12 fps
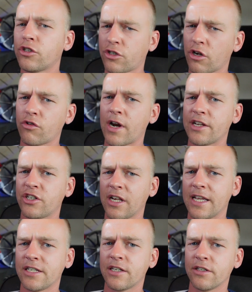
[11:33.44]

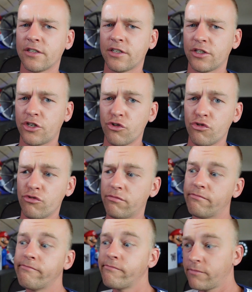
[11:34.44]
Congratulations to
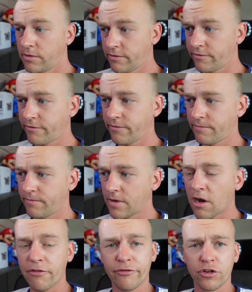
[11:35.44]

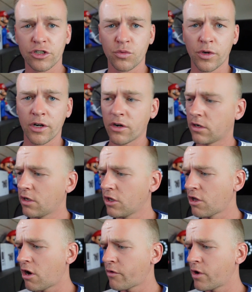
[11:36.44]
our first winner,
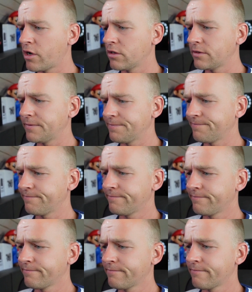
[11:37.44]
Lauron
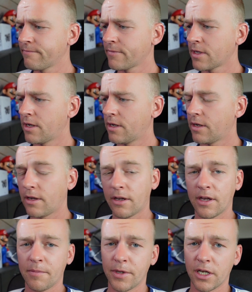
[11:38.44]

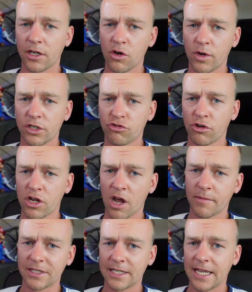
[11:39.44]
uh, been going through the
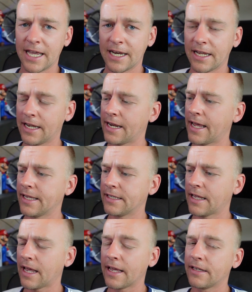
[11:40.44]
comments again and I,
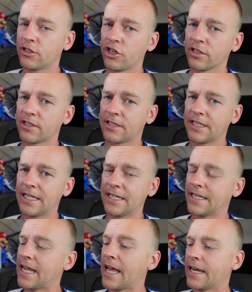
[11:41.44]
I just
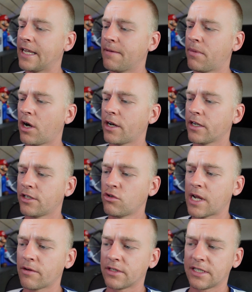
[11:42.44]
seen that he bought a
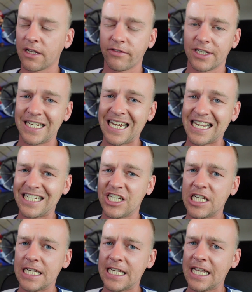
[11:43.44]
2017
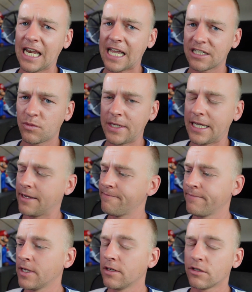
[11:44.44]
GT last week.
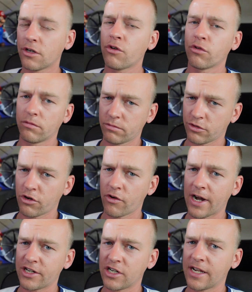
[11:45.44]
So
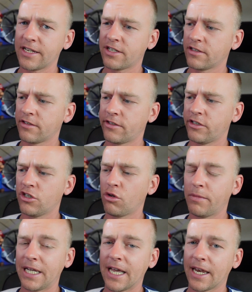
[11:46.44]
congratulations,
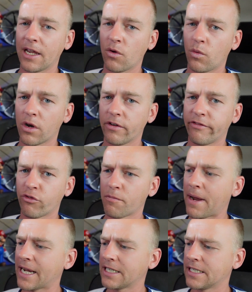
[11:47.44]
you'll be getting one of the four
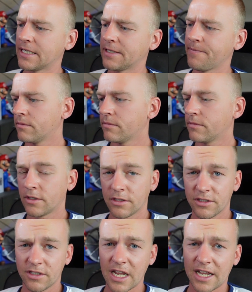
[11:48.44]
packages.
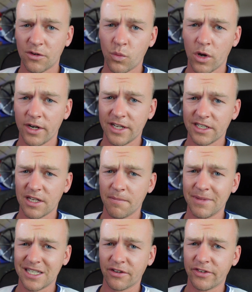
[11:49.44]
Second one is
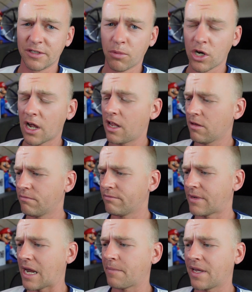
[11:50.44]
Mr. Visbokal.
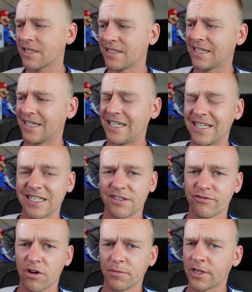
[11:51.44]
I'm guessing he is
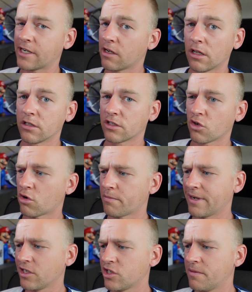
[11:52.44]
from the Netherlands or
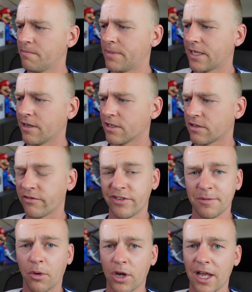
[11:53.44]
Belgium because
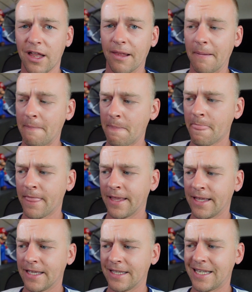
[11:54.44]
Visbokal,
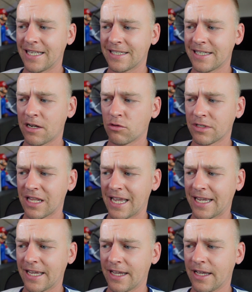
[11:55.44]
that sounds
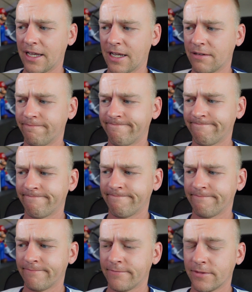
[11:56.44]
like uh,
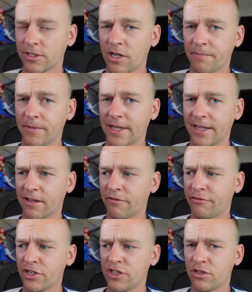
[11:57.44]
something a
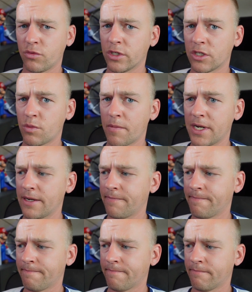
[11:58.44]
fish would swim in,
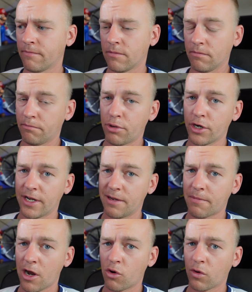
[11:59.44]
but
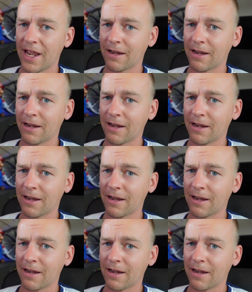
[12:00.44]
in my own